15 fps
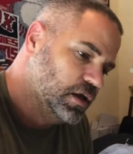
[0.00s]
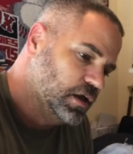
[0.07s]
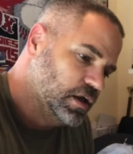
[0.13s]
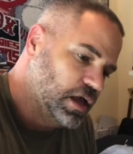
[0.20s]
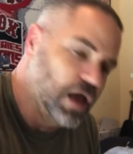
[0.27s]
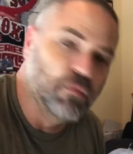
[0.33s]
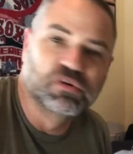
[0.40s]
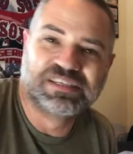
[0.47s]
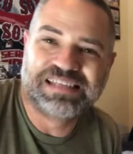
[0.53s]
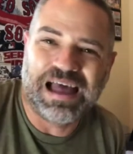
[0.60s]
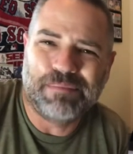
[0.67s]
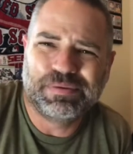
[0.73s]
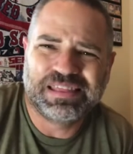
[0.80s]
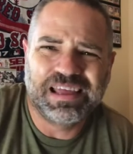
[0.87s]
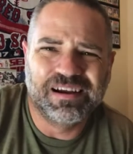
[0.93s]
And we'll
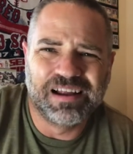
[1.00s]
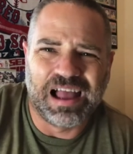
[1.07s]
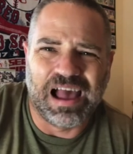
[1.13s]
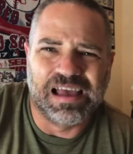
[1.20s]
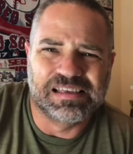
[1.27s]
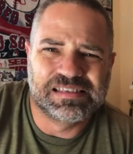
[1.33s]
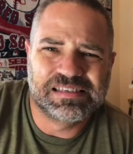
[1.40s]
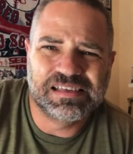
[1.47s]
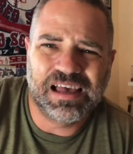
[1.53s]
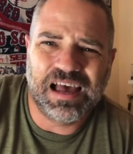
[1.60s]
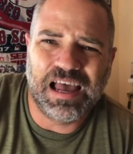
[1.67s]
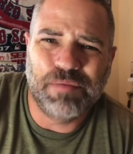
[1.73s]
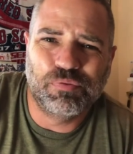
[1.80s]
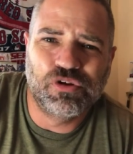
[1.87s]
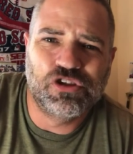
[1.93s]
stop it there, guys. I
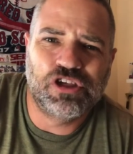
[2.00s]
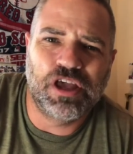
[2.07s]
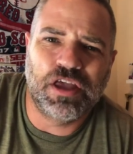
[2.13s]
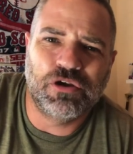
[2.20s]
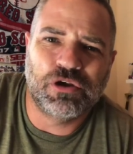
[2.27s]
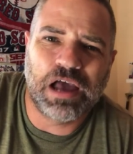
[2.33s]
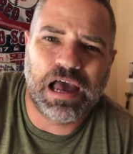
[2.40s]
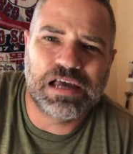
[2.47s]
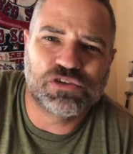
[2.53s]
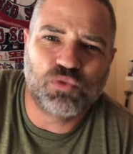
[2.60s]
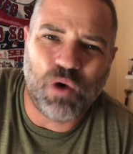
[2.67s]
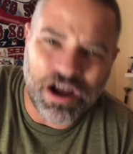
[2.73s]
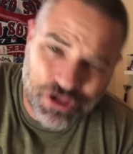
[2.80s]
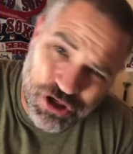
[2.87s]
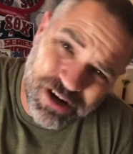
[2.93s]
appreciate you guys
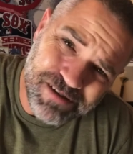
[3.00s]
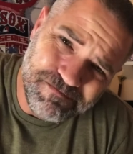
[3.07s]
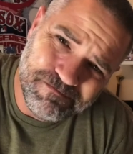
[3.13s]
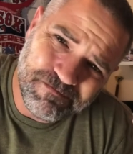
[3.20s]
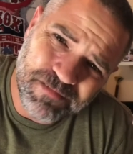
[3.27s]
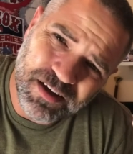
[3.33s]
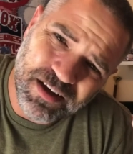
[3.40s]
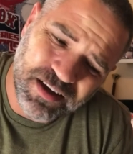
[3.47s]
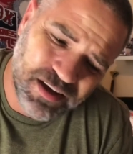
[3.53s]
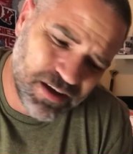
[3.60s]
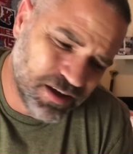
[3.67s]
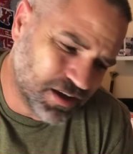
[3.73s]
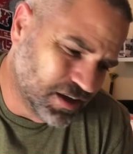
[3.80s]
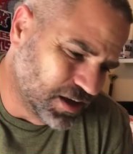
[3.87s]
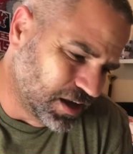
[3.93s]
watching.
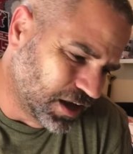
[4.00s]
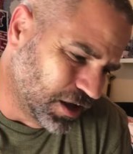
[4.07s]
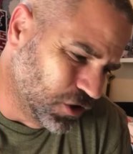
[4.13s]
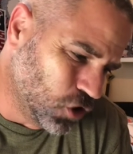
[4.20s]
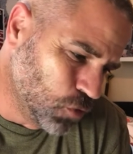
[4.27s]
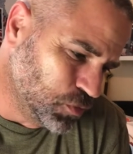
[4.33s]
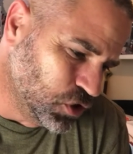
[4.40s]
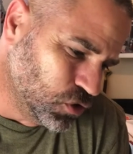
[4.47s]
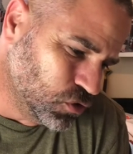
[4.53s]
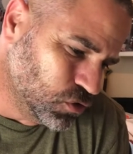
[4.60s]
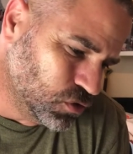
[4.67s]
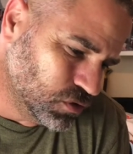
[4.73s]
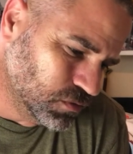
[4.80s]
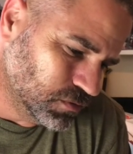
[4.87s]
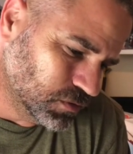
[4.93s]
Uh, hope
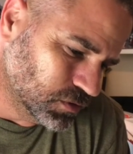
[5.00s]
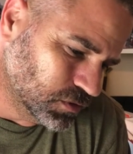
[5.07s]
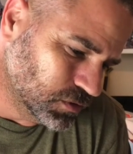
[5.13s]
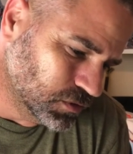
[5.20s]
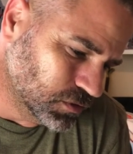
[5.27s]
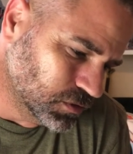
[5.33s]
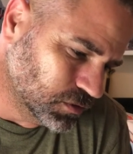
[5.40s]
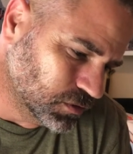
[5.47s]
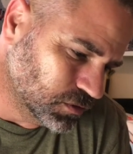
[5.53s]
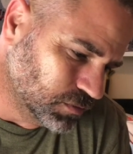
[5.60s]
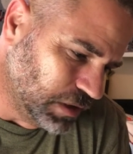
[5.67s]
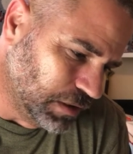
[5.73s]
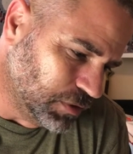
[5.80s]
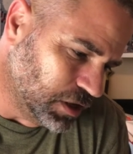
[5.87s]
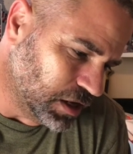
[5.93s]
you
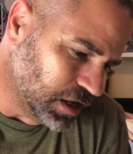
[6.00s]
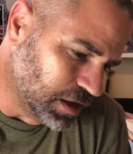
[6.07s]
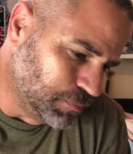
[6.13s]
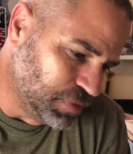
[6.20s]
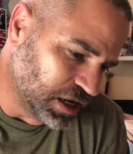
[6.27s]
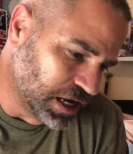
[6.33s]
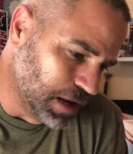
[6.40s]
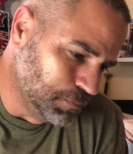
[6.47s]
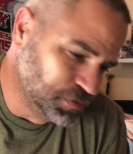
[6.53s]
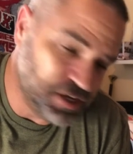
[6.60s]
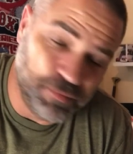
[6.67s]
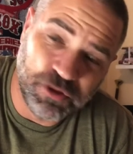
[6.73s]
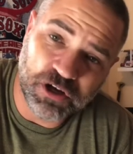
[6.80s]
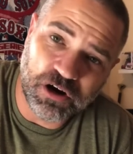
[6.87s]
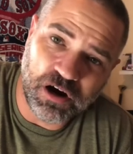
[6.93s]
maybe uh, pick up some
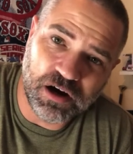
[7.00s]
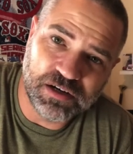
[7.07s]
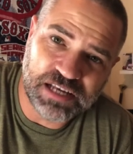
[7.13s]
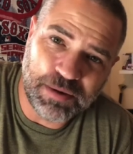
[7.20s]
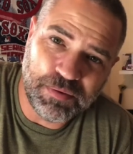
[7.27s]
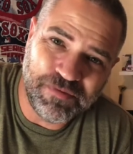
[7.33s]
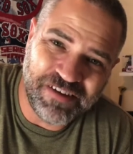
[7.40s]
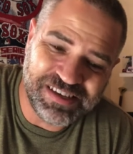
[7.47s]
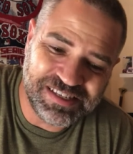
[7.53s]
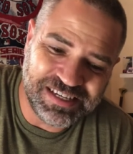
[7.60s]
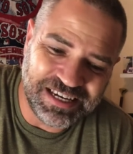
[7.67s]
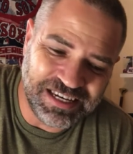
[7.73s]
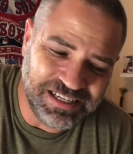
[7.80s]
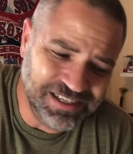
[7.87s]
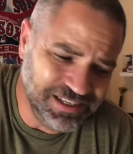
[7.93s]
of the cards I'm
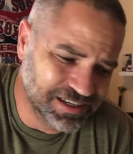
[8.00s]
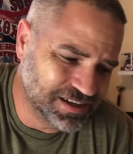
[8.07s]
investing in.